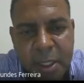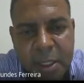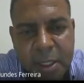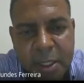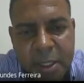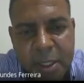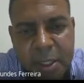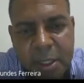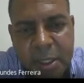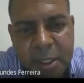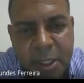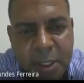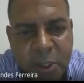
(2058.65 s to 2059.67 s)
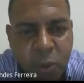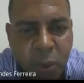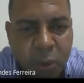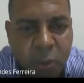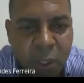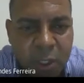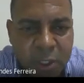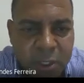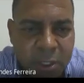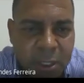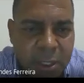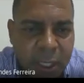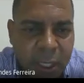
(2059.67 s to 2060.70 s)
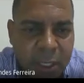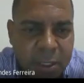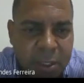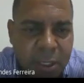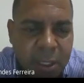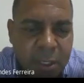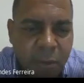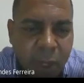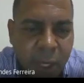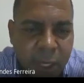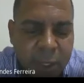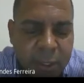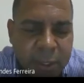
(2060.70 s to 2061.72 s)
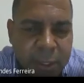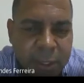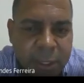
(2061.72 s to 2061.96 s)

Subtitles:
this two equation in x and y